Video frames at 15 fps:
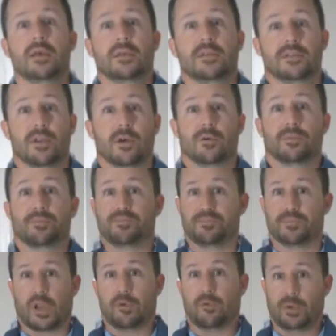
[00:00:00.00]
So
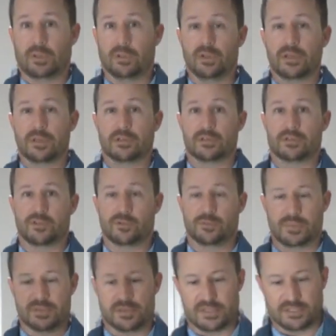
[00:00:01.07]
if we look at the two
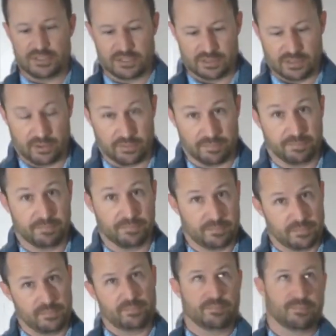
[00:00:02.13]
positions, or
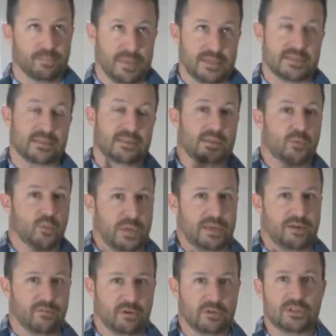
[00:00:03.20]
basically
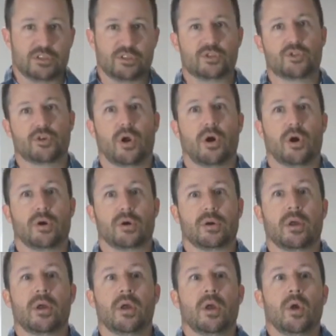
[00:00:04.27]
weak versus strong,
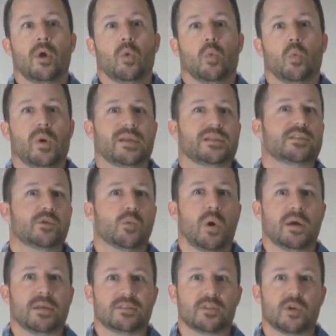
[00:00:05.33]
which
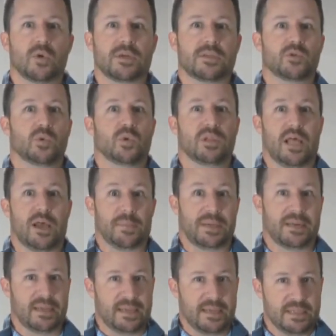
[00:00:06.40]
one's going to allow me
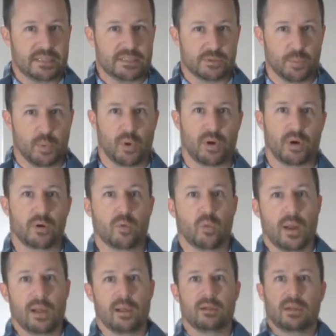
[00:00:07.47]
to hinge more?
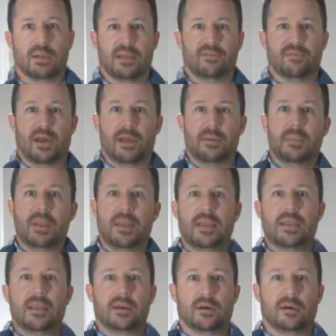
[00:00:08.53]
Well, if I'm
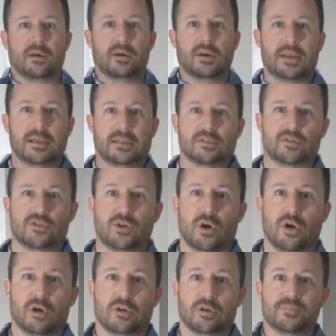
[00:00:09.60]
here in
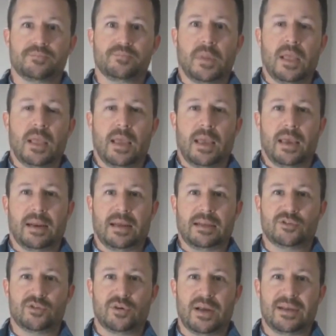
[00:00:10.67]
strong and I
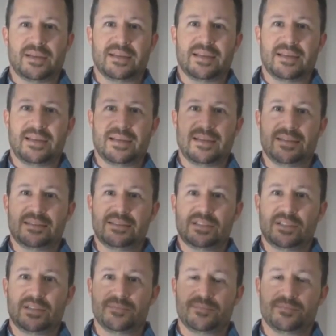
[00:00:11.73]
tried to
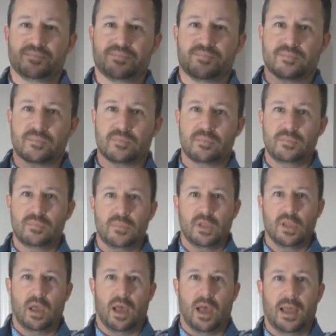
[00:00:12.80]
hinge,
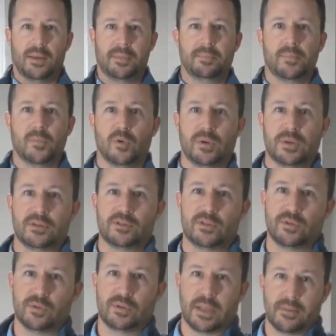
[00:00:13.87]
I'm going
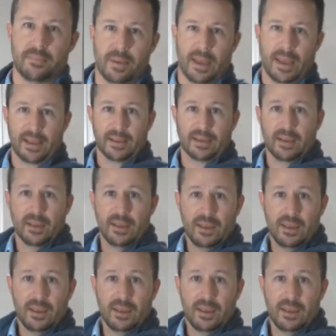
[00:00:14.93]
to get back,